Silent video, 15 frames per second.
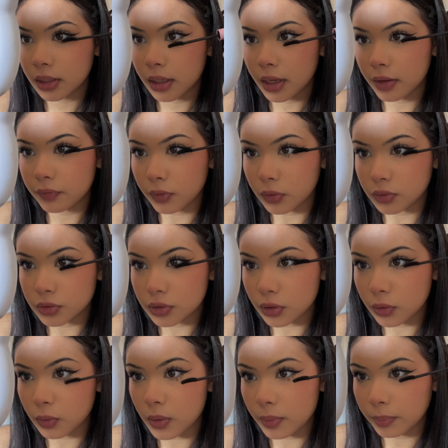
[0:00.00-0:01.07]
I've
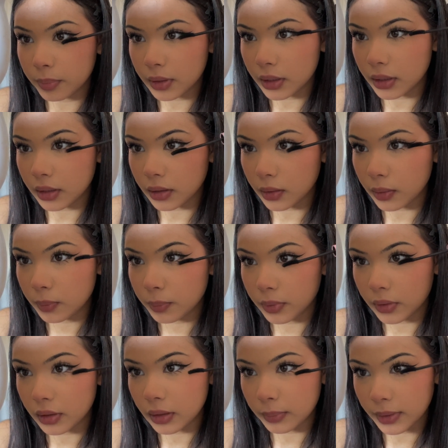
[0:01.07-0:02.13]
also been
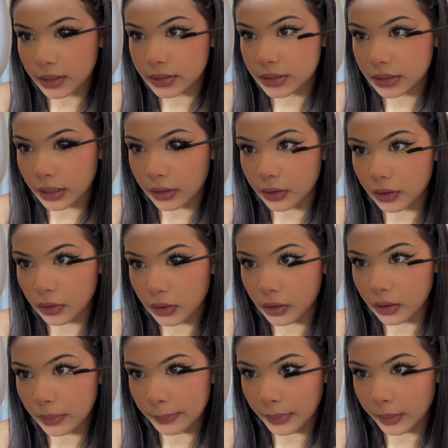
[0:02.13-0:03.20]
putting mascara
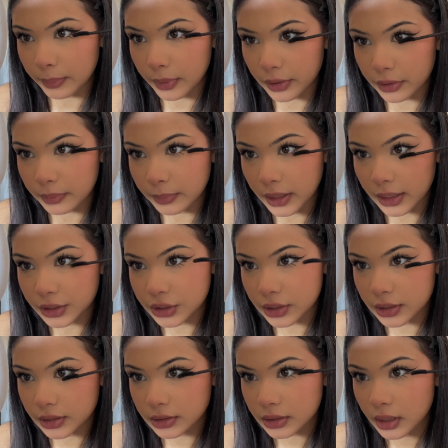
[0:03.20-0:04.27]
on my bottom
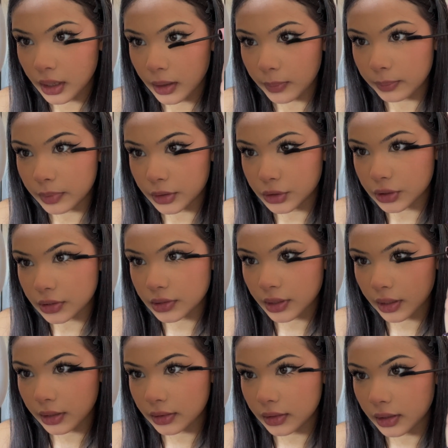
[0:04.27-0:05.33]
lashes, but just like
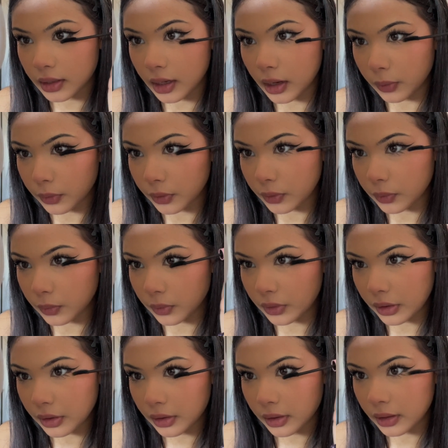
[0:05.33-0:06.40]
the outer
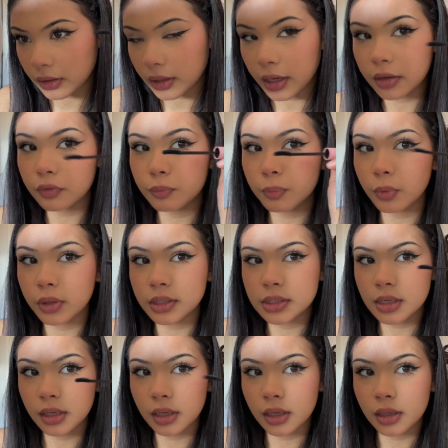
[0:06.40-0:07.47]
corner and kind of
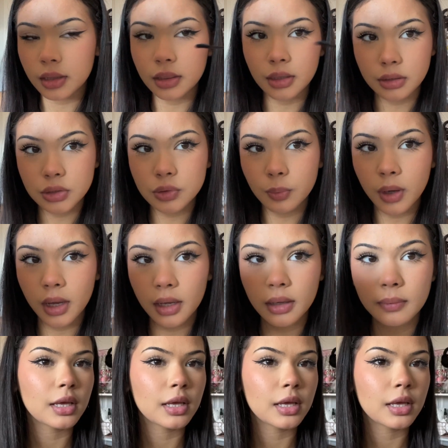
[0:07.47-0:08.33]
pointing it this way.